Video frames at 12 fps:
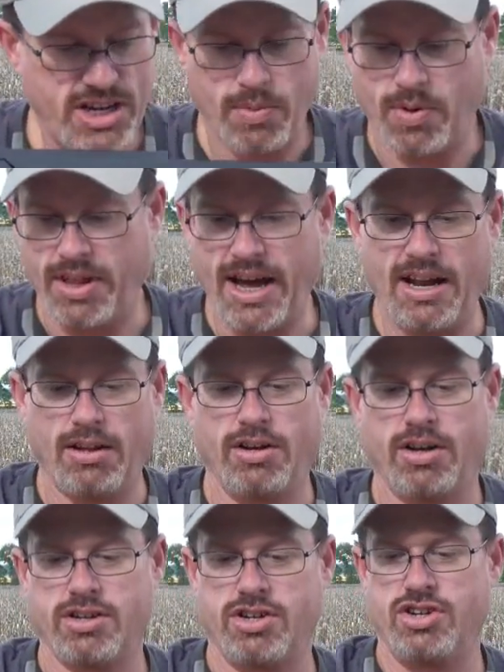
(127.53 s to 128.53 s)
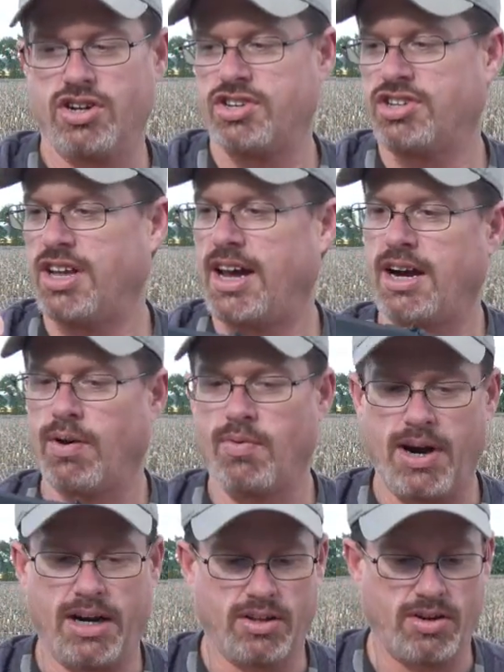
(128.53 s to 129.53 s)
well, that looks just like a
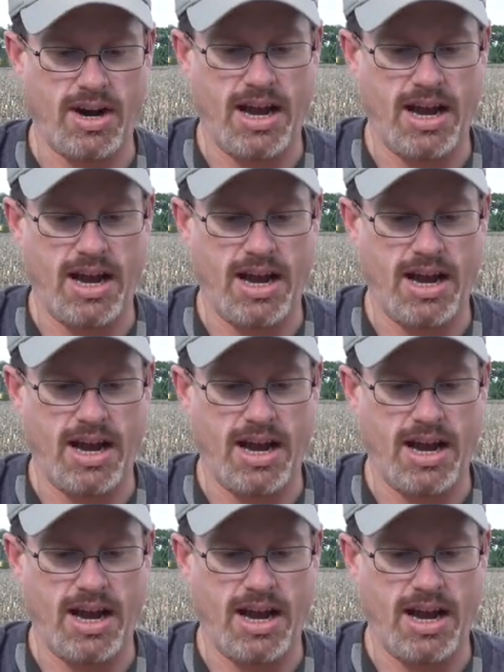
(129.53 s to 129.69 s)
regular